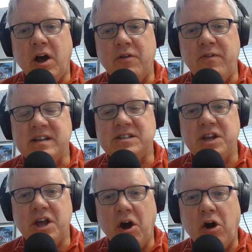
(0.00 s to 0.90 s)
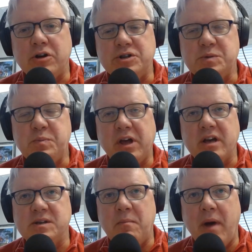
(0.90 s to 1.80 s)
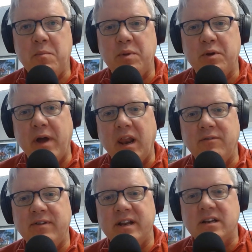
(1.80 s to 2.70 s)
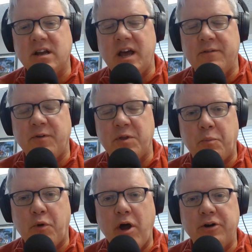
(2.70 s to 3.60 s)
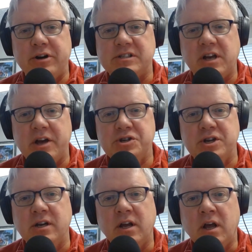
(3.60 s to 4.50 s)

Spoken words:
of SDR, just because it might be relevant kind of for the broader discussion.